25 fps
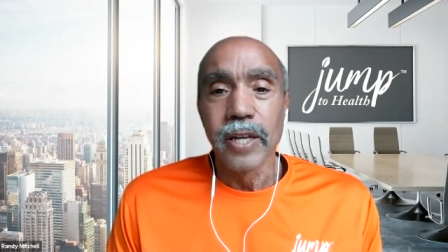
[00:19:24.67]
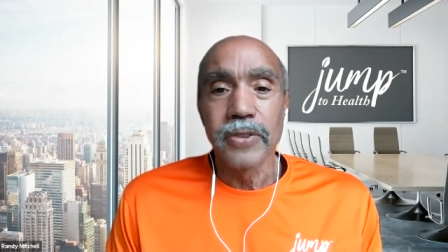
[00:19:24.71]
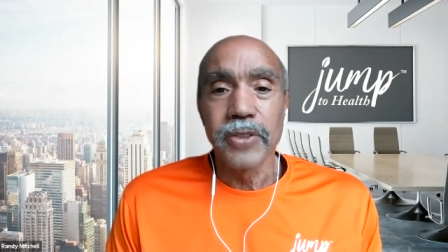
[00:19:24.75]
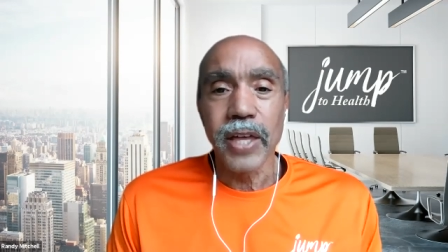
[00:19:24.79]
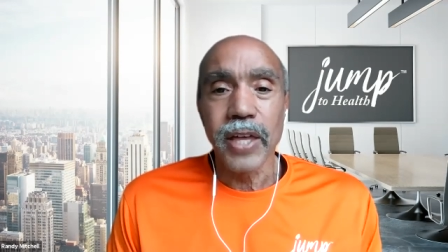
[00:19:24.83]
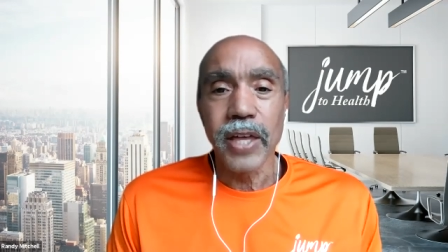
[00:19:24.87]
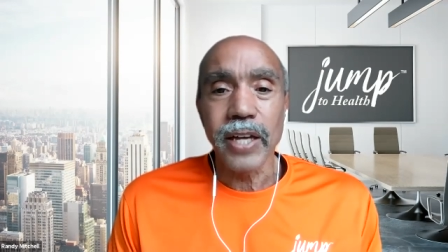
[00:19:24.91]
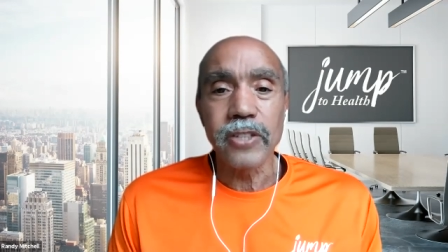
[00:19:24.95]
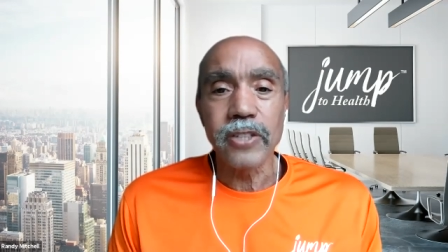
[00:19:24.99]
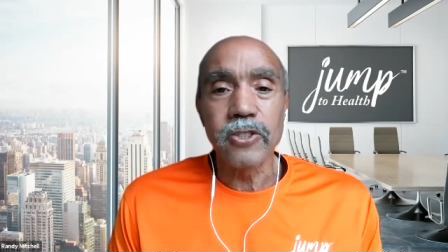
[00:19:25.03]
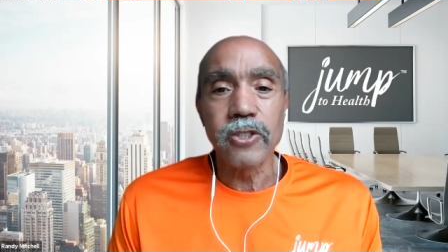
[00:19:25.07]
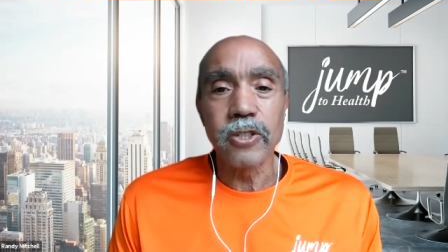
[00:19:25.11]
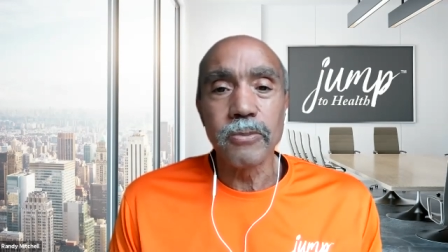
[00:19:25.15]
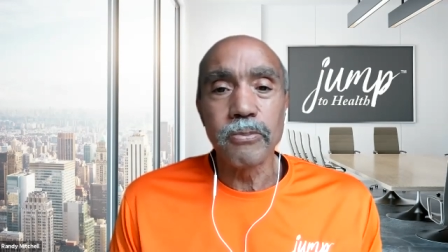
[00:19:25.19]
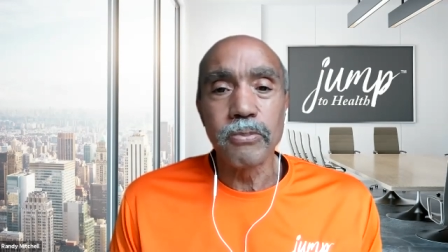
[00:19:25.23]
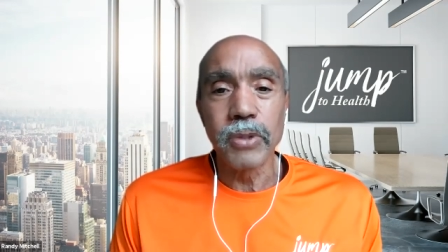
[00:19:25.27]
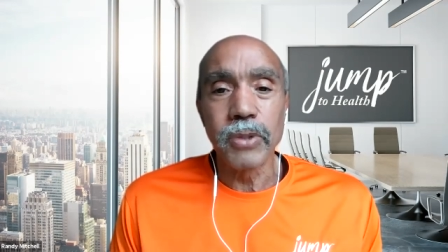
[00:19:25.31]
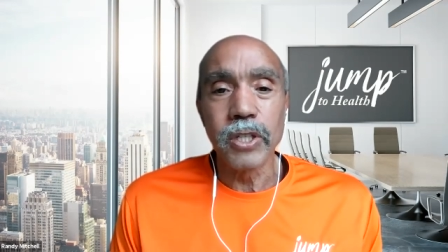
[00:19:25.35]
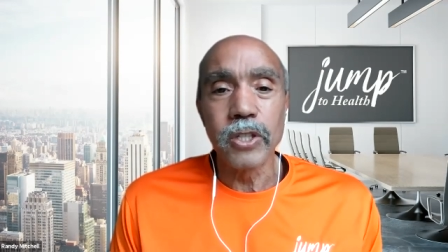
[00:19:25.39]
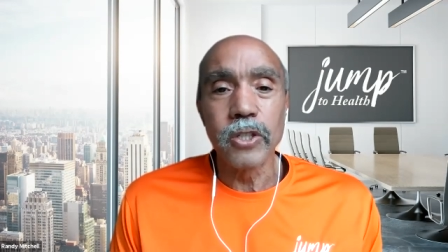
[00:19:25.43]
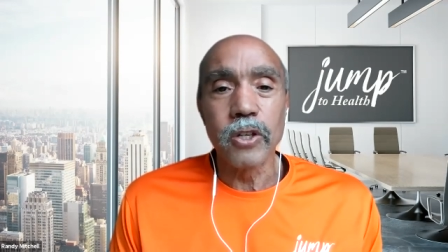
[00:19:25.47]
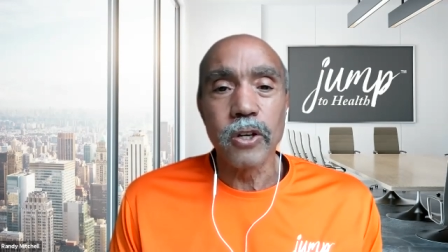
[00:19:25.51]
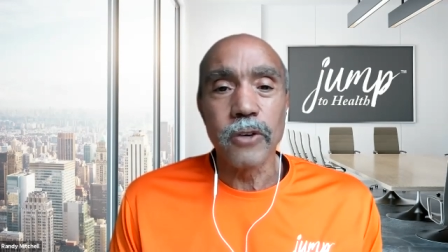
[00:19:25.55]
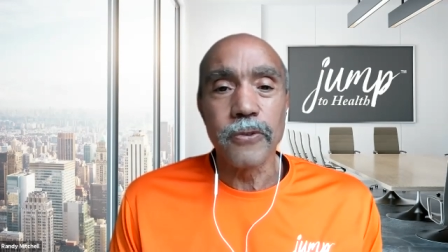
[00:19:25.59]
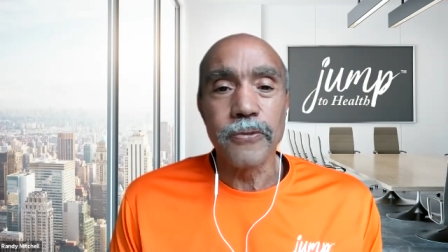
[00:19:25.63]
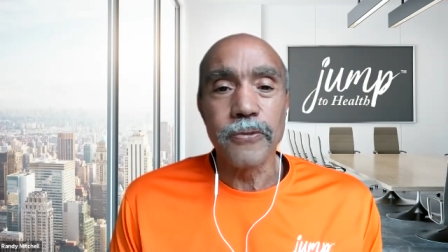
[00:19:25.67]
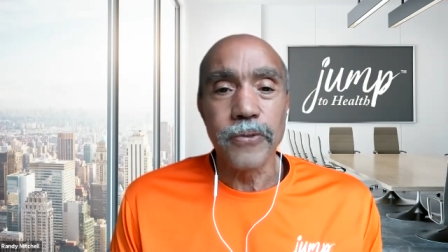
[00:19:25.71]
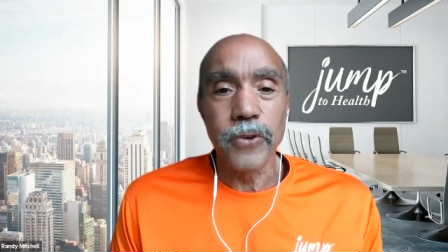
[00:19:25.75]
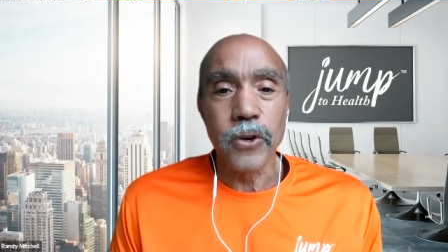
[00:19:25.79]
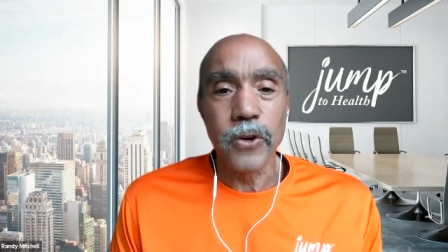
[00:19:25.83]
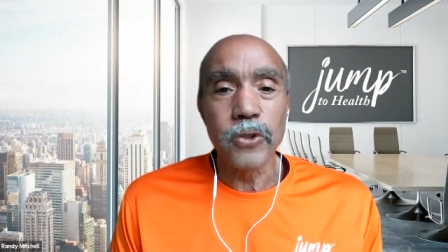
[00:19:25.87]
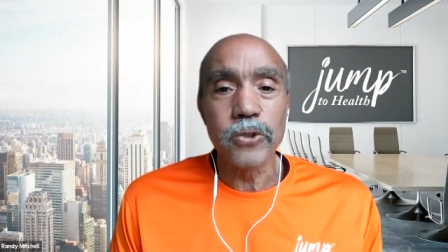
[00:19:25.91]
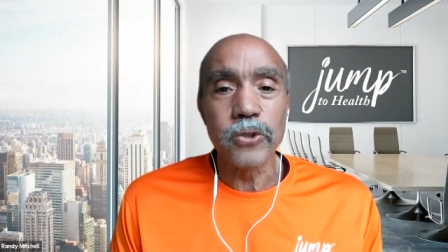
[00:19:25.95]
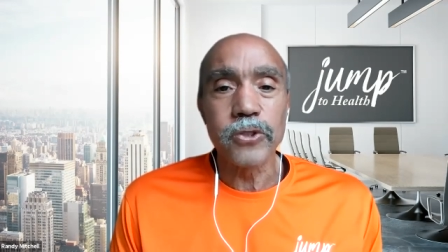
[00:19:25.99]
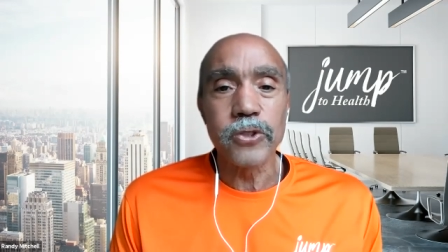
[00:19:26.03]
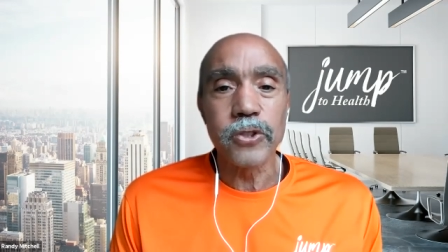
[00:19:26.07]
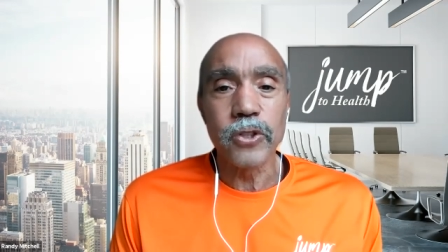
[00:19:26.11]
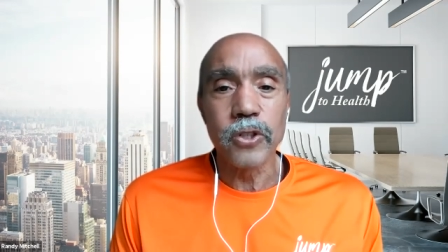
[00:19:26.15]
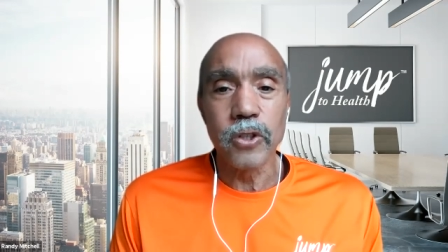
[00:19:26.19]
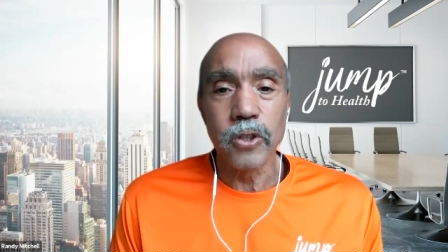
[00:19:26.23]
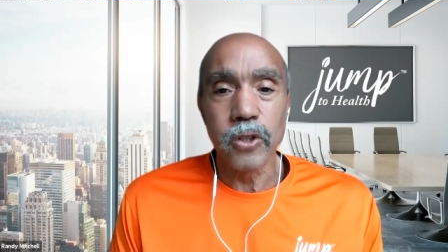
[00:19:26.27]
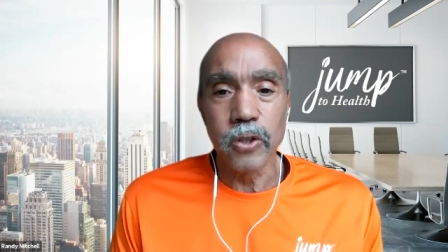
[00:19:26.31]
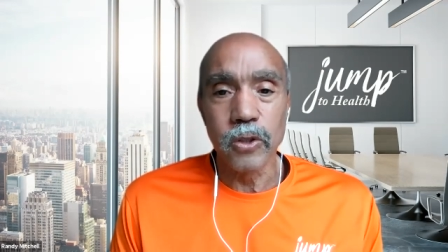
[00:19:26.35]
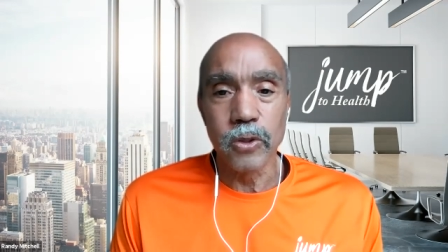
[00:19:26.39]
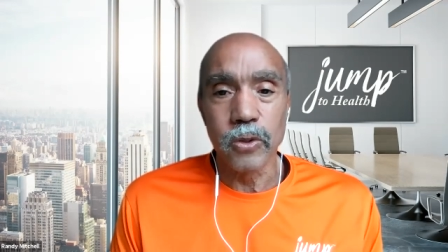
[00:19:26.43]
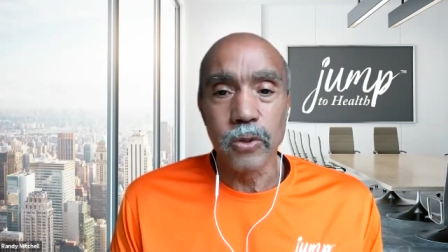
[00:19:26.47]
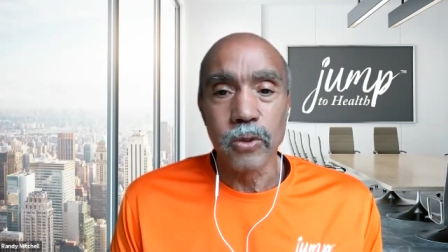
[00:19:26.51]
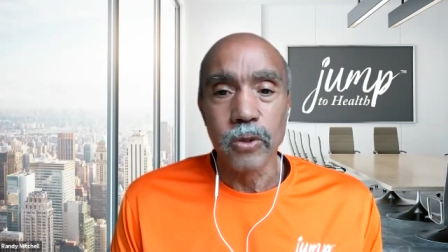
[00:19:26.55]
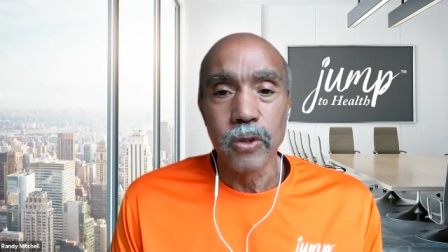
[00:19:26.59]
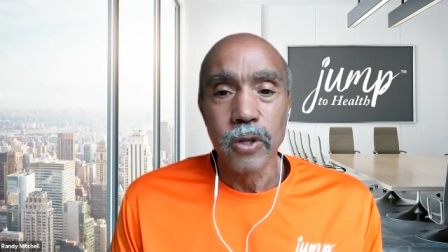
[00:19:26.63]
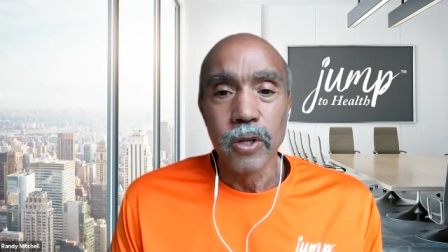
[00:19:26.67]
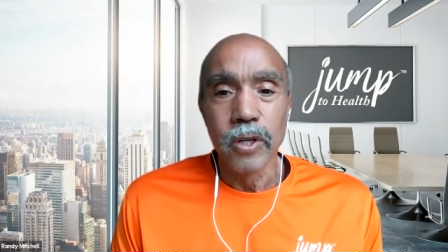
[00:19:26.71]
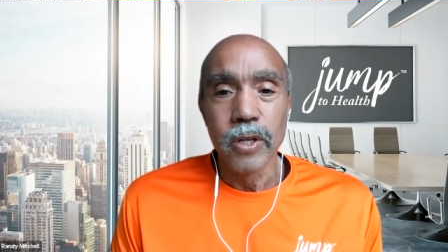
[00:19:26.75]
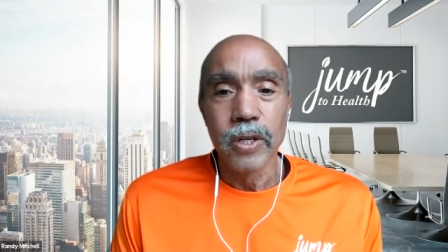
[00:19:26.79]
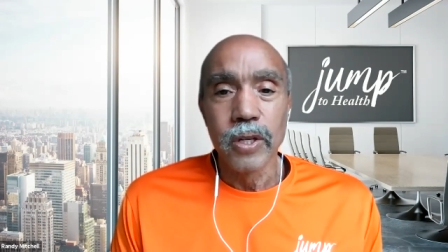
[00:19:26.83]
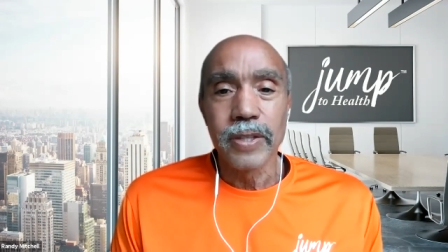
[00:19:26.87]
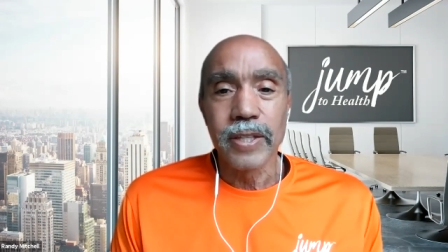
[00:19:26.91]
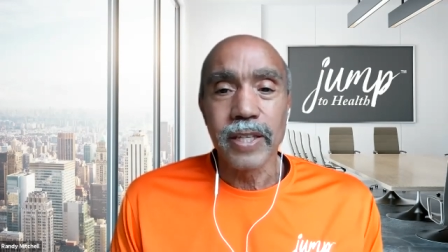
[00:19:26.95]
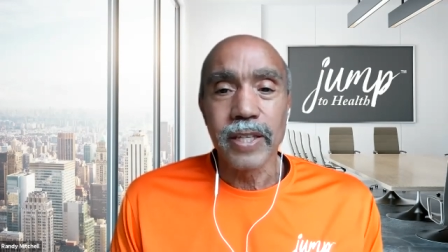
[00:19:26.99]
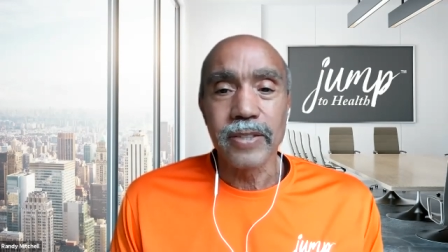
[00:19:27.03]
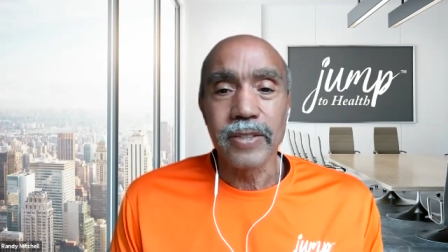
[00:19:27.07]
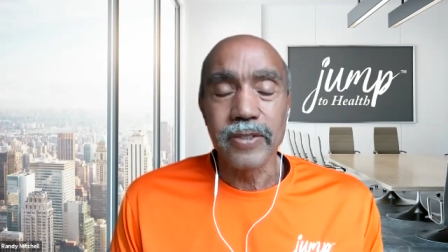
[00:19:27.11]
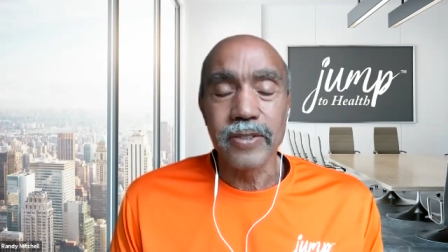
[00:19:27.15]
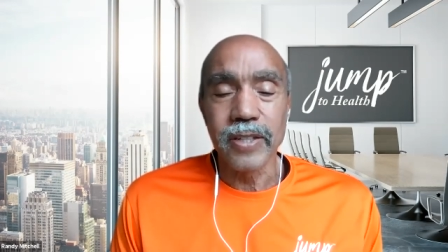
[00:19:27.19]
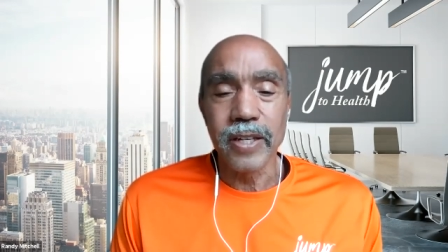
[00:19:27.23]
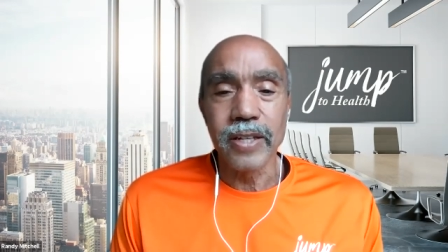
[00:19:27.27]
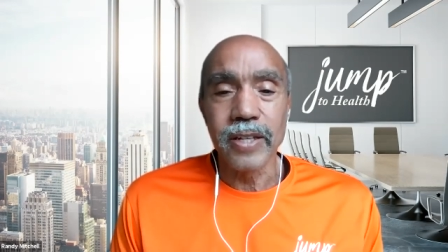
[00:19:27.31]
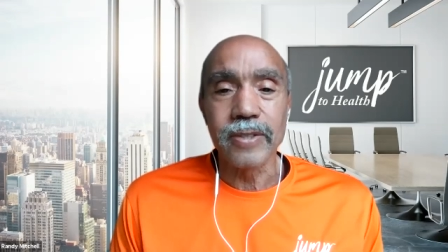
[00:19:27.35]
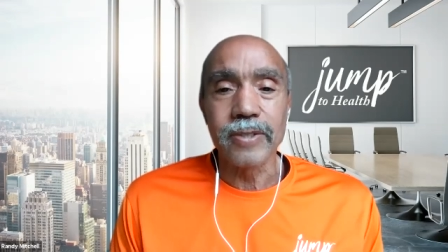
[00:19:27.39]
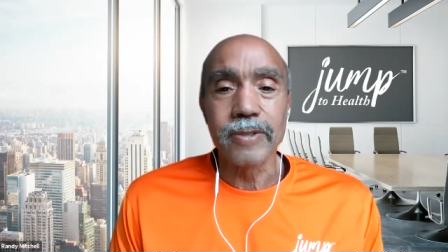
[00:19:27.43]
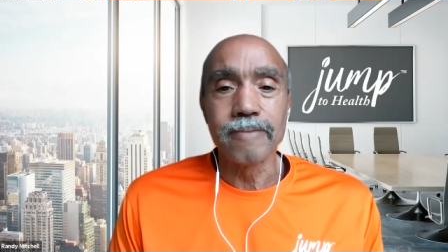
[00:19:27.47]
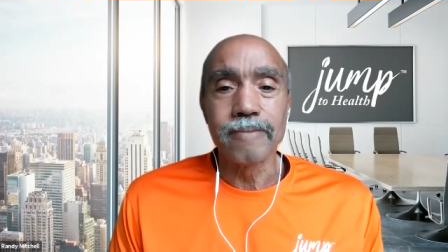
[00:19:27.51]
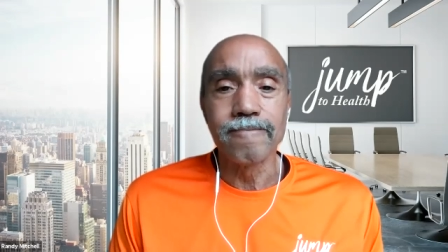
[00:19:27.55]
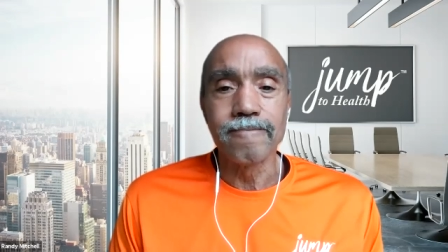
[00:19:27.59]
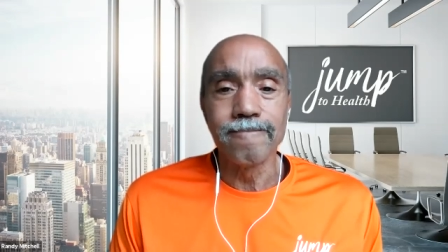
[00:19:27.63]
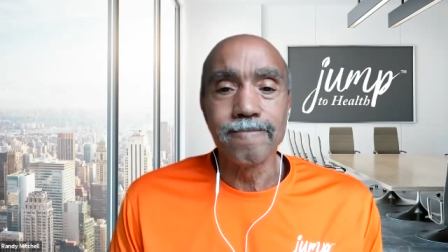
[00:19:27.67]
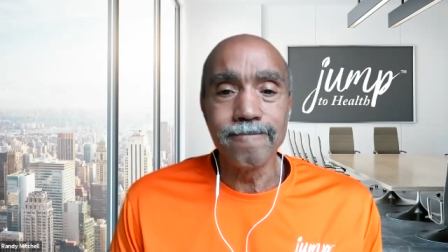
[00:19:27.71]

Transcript: that should be your first clue that says,